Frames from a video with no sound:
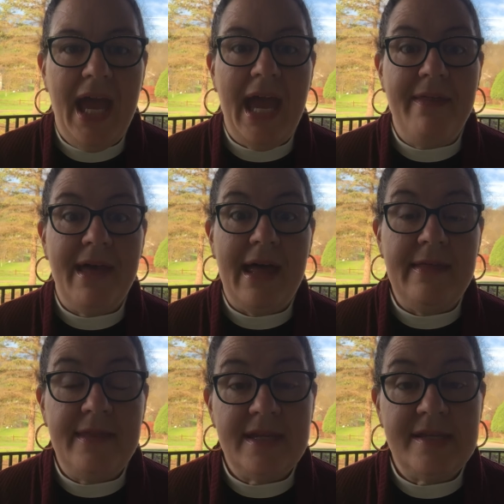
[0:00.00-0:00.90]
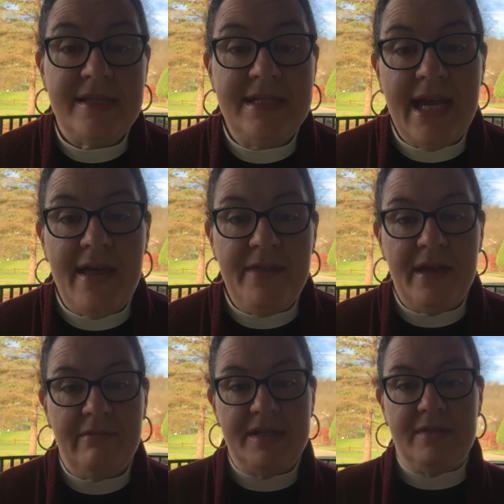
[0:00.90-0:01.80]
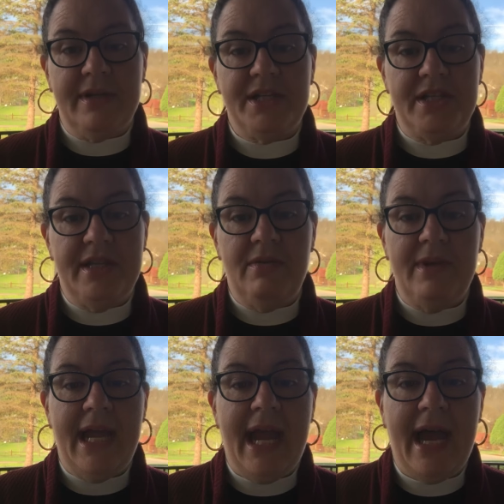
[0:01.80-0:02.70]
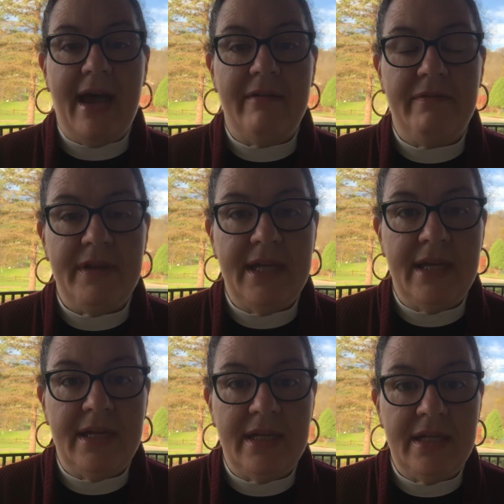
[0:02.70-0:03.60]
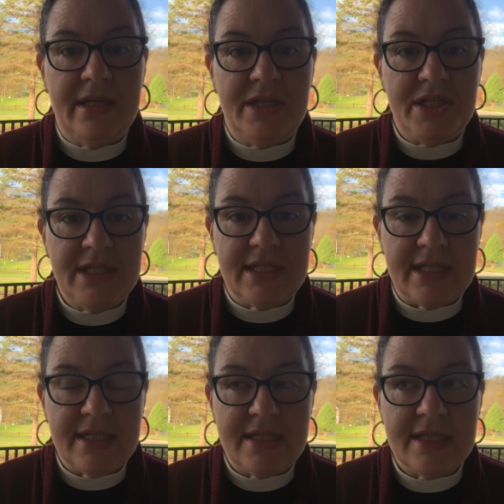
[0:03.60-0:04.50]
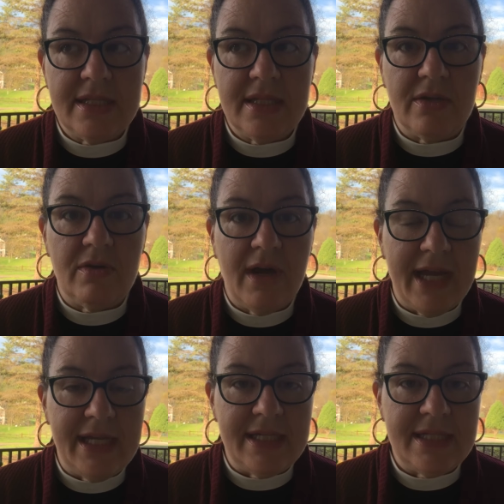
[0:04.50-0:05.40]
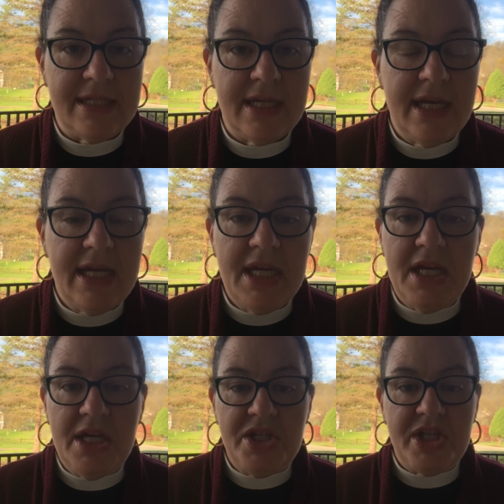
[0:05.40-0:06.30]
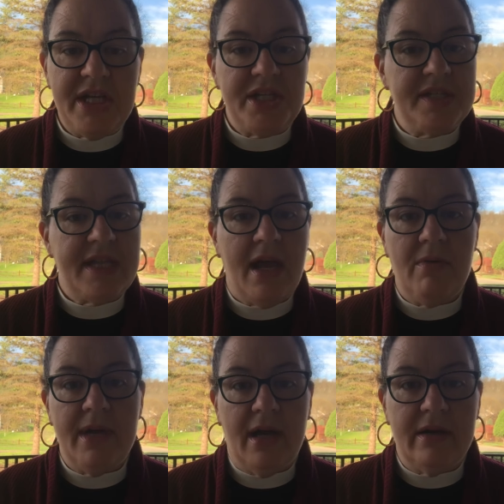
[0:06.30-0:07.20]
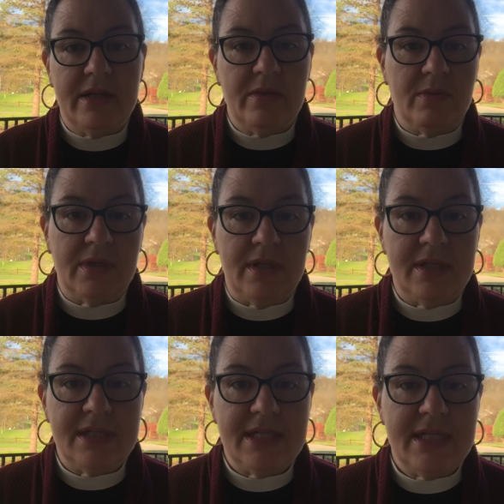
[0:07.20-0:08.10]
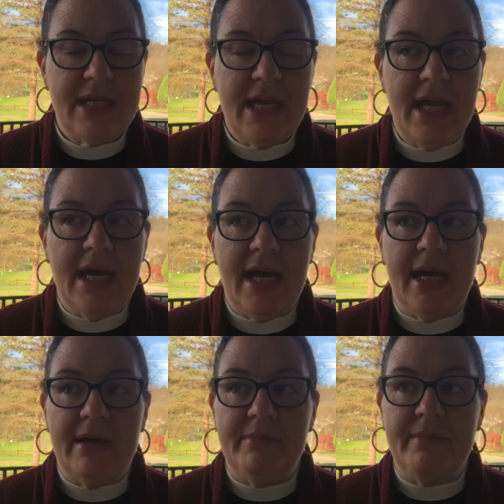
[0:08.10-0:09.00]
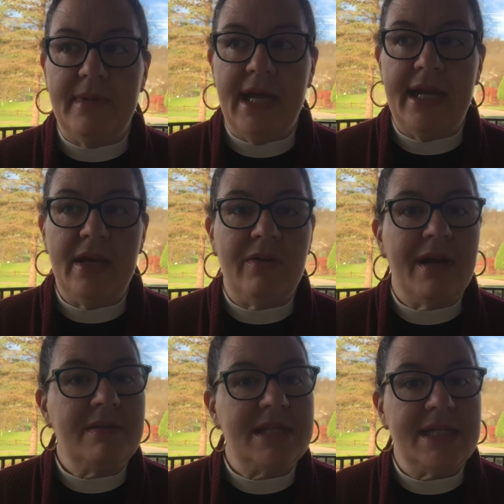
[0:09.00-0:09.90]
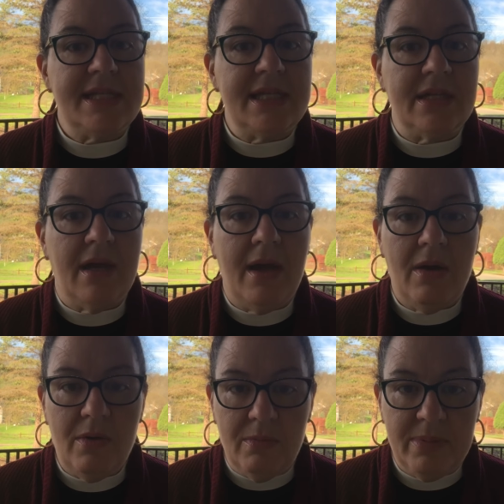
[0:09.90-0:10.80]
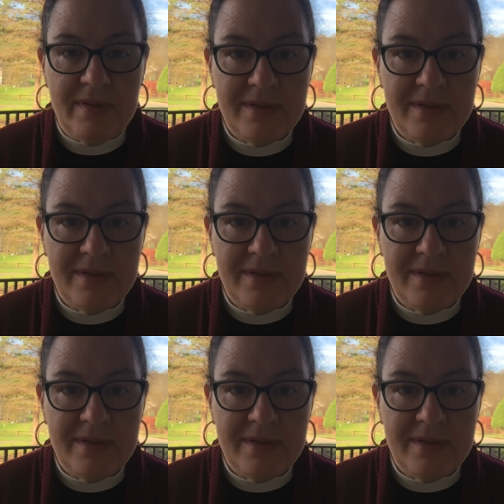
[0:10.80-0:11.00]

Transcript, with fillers: And that this death and resurrection that we have in Jesus the Christ changes how we are in the world. Um, and it grounds us in hope